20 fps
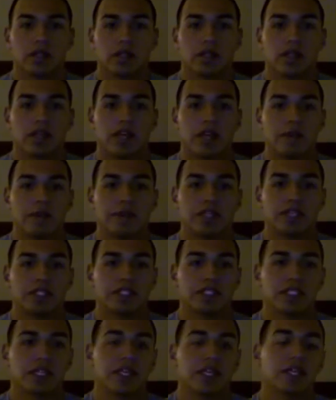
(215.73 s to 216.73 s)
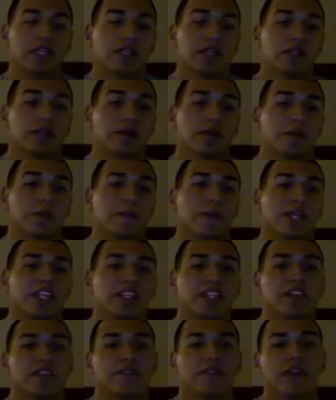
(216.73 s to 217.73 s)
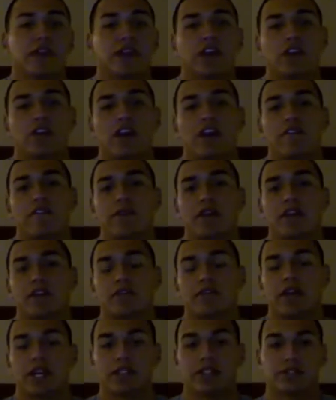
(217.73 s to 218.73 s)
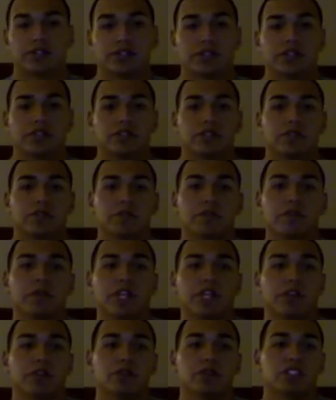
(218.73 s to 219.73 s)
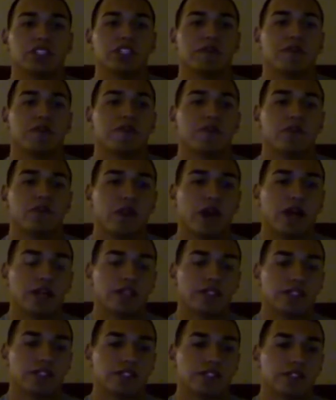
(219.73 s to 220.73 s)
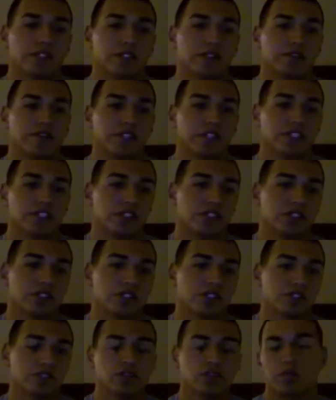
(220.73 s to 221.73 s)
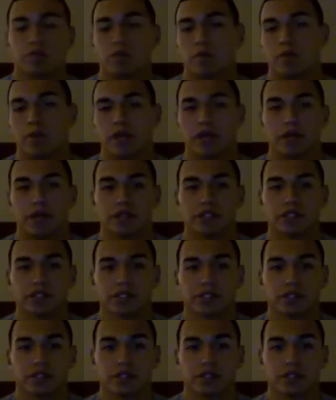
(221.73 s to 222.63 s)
That being said, many different aircraft manufacturers may use different varieties of engines or propellers.